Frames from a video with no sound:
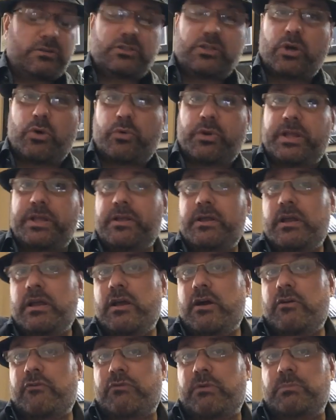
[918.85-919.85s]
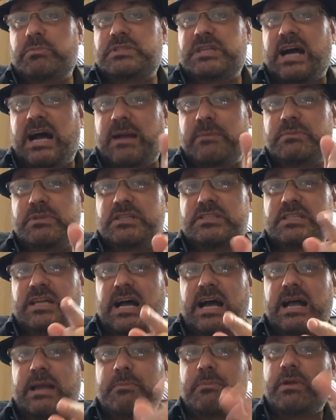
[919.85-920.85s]
Tony. From time to
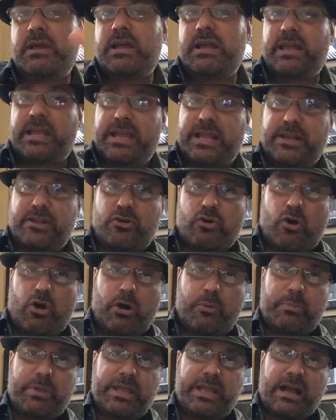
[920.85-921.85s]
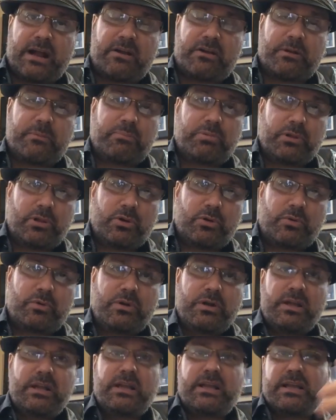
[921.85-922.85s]
time, he'd call me out of the
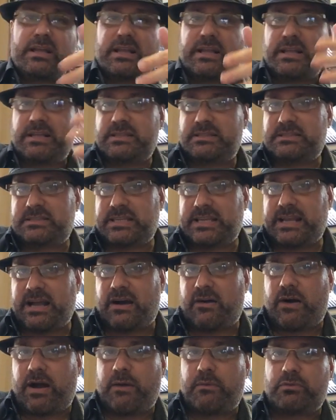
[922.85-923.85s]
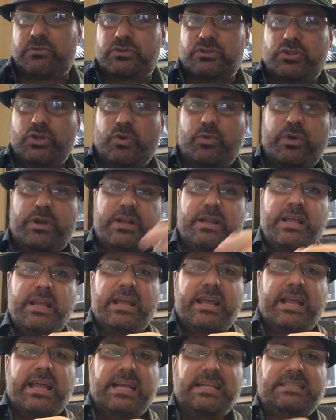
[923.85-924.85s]
blue. He'd see how I was doing.
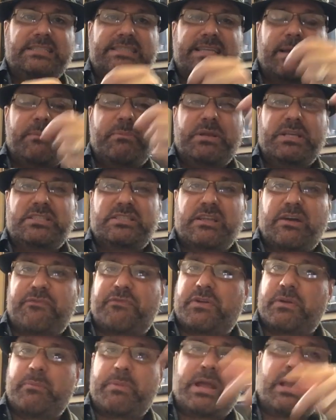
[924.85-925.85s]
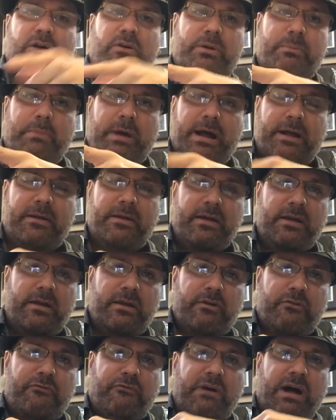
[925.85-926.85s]
He'd send me stuff in the mail in my
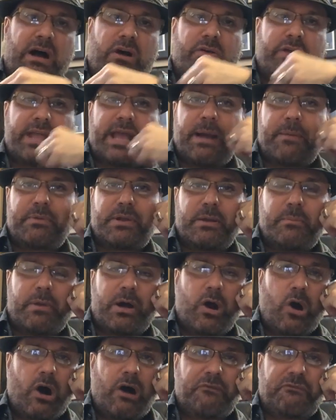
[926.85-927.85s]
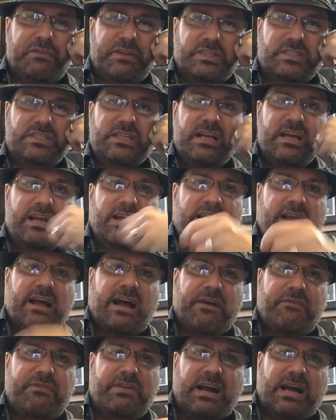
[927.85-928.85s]
file cabinet in my office.
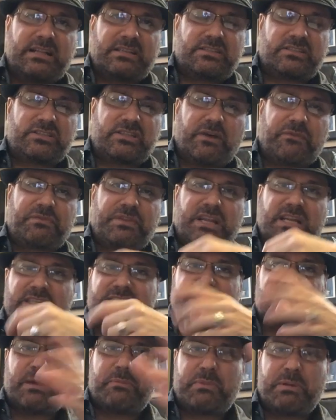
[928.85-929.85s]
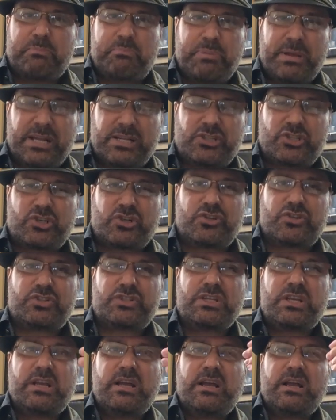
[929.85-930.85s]
I've got stuff that he sent me,
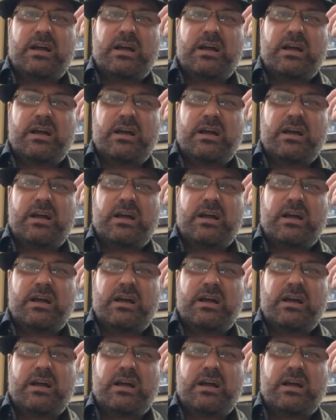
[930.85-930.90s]
pictures.